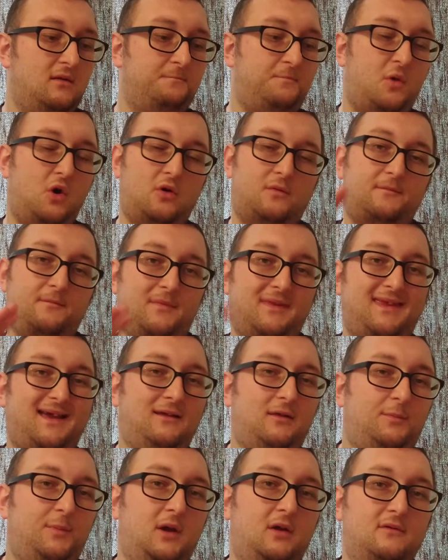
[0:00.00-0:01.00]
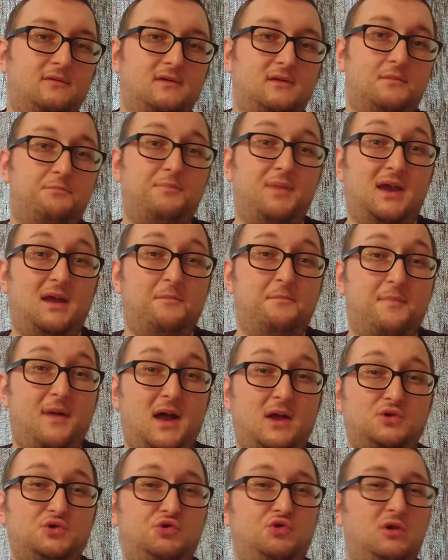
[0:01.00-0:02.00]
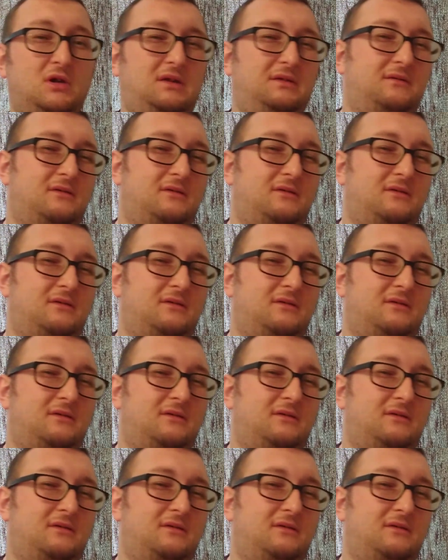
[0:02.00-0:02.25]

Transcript: but that's because of the bigger battery.